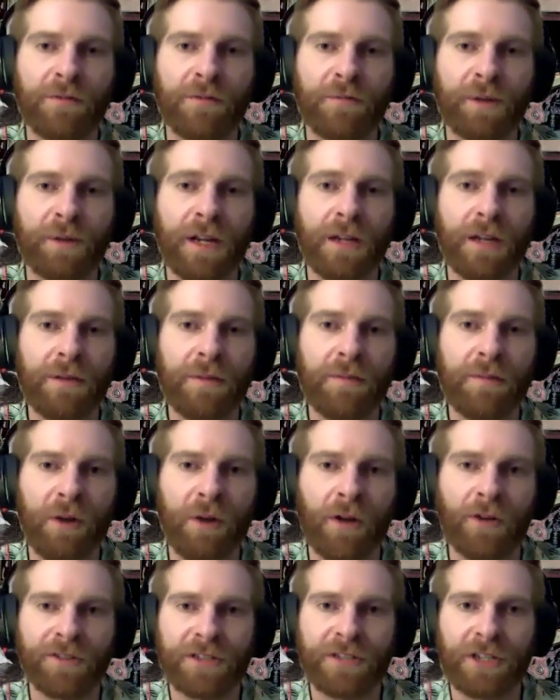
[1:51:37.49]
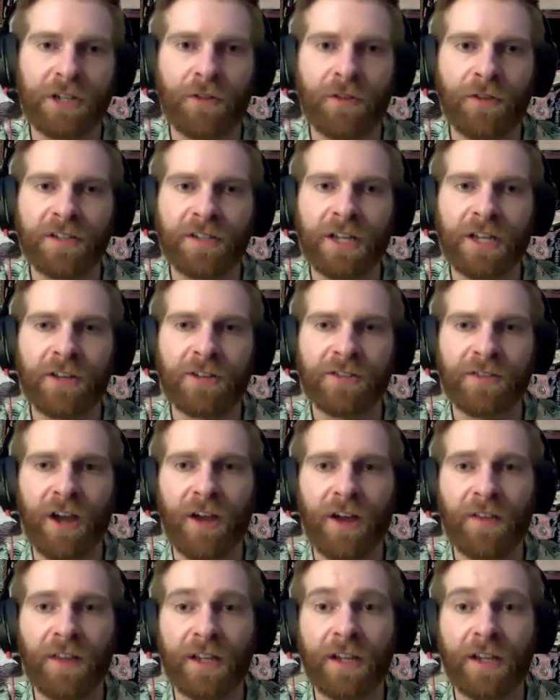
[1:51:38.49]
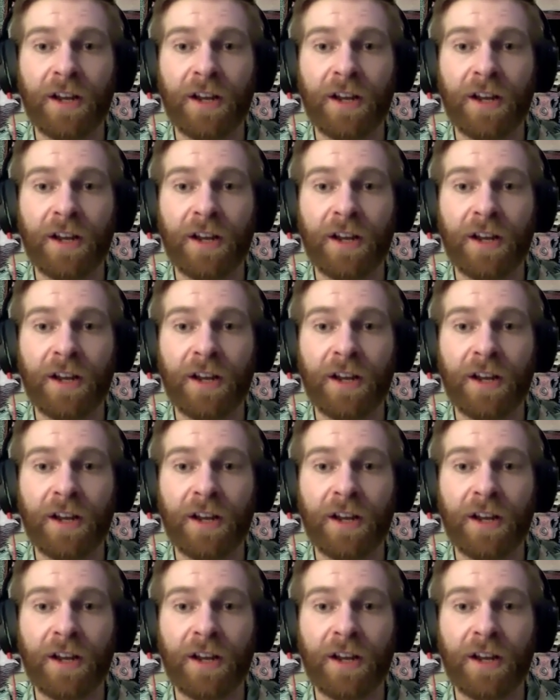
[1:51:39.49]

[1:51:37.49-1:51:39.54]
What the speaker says: around a table eating spaghetti meatballs and telling the